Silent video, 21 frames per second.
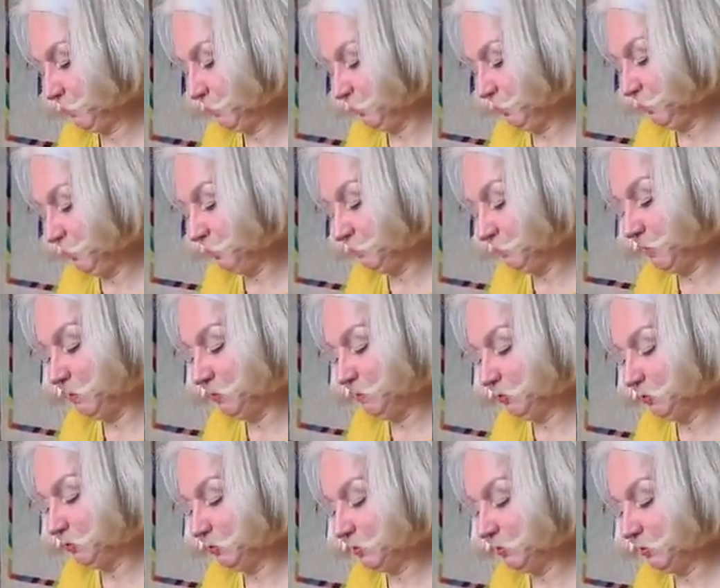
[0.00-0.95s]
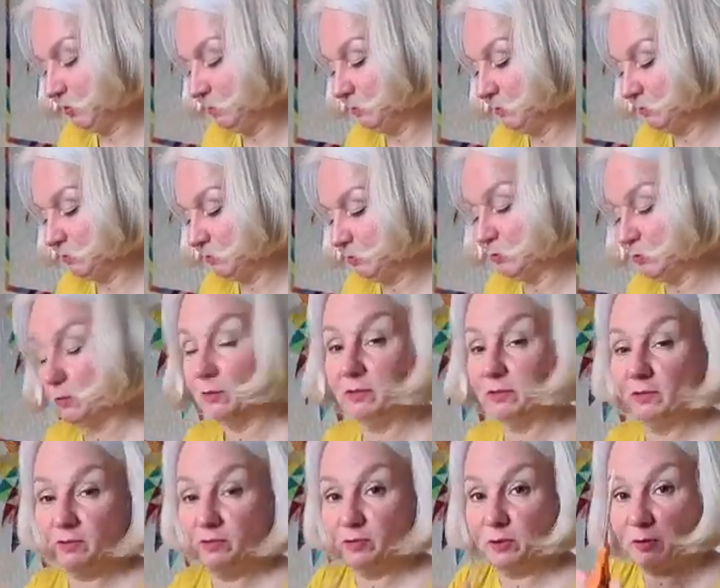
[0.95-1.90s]
You need to remind me tomorrow.
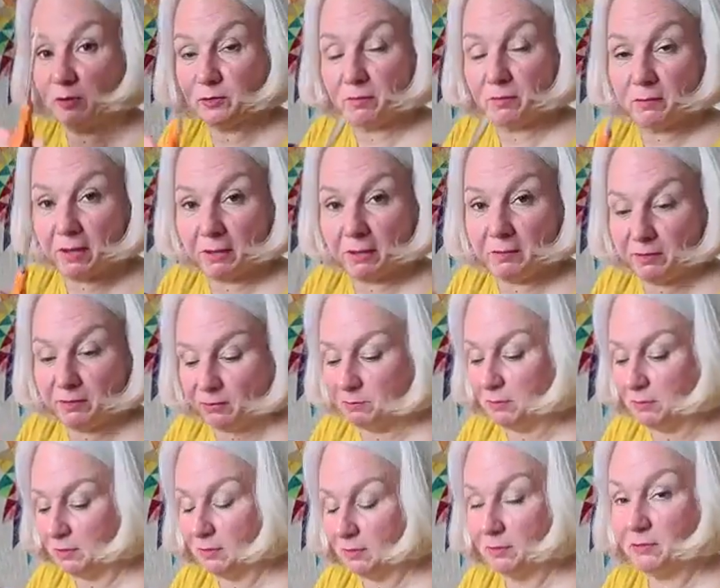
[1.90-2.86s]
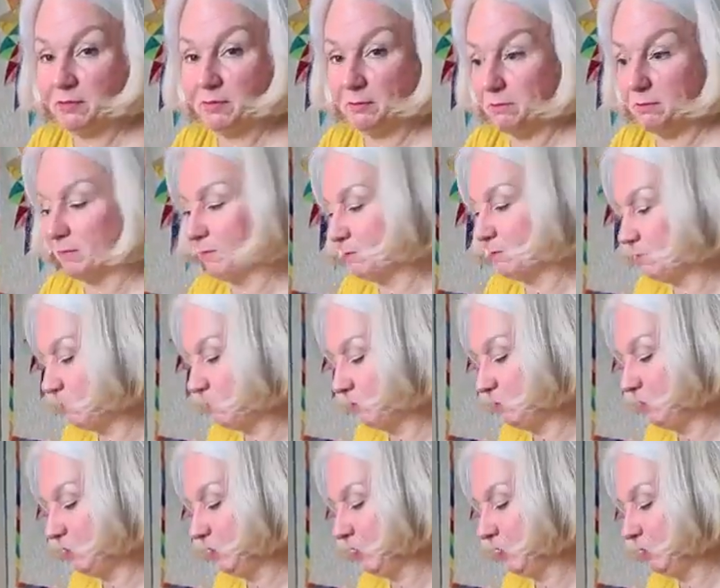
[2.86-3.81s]
Dawn, remind me tomorrow to
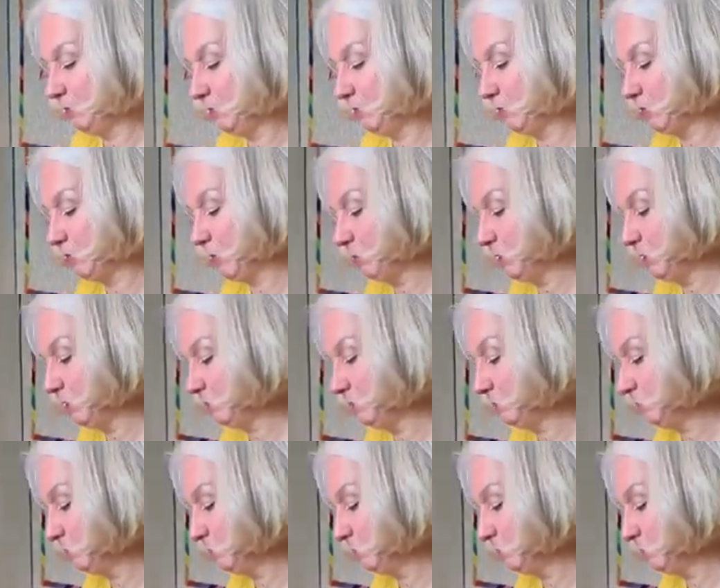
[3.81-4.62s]
plug in Grommet.